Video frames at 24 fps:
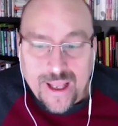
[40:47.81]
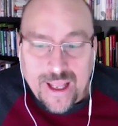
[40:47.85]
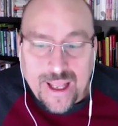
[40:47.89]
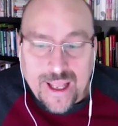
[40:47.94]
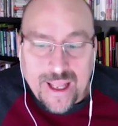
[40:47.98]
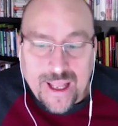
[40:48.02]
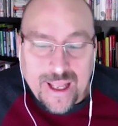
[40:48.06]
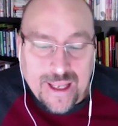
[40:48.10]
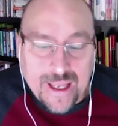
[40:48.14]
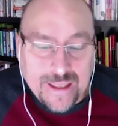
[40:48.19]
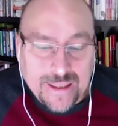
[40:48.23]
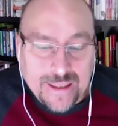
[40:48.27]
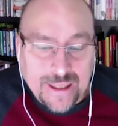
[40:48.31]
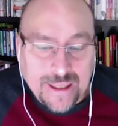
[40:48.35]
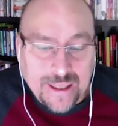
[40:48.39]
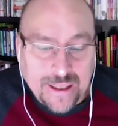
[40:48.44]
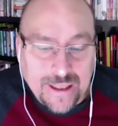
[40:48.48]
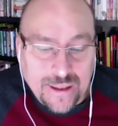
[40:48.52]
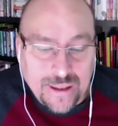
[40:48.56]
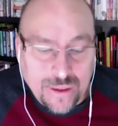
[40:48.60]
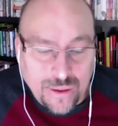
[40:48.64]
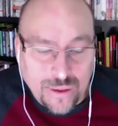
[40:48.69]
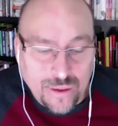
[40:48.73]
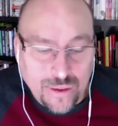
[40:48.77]

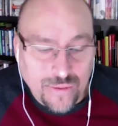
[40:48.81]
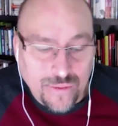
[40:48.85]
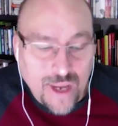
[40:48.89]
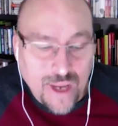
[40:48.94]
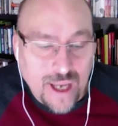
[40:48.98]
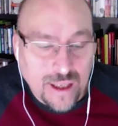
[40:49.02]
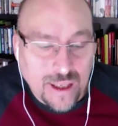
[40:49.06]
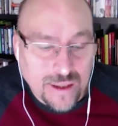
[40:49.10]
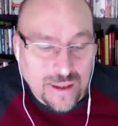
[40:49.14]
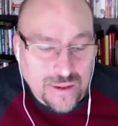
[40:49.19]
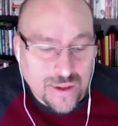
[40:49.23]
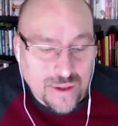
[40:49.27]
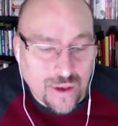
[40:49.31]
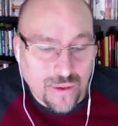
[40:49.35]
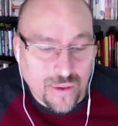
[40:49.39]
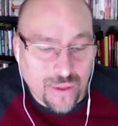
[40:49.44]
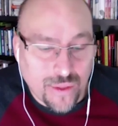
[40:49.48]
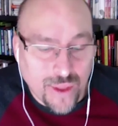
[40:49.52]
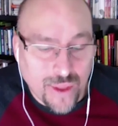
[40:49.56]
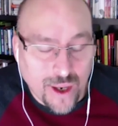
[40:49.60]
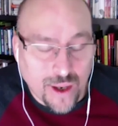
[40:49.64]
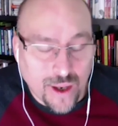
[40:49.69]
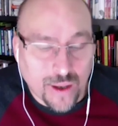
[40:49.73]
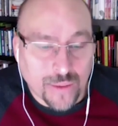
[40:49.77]
You've got to start
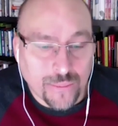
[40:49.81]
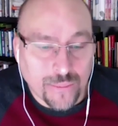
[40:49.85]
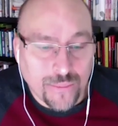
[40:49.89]
there.